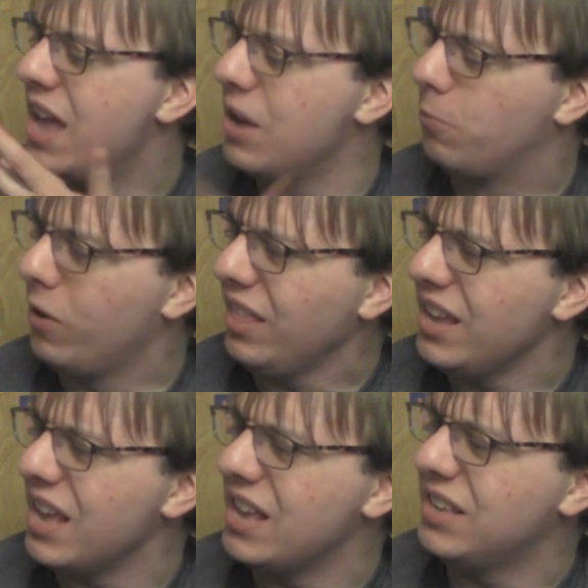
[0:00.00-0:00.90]
It
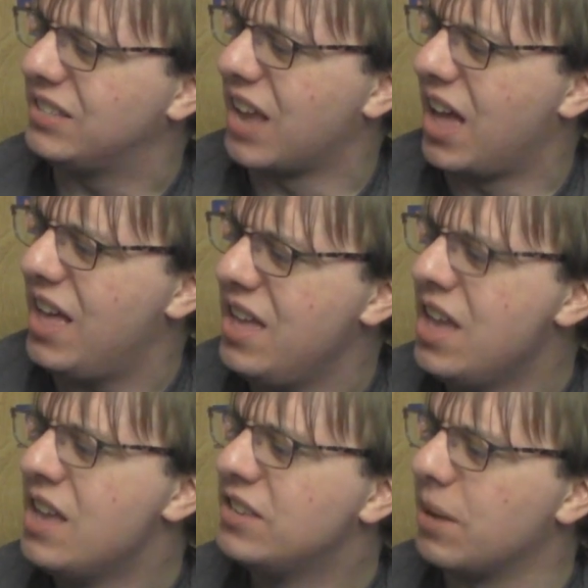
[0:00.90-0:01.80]
really is
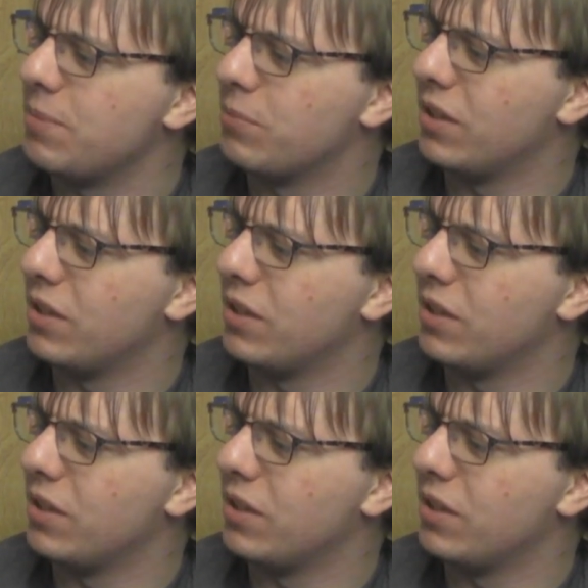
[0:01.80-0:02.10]
something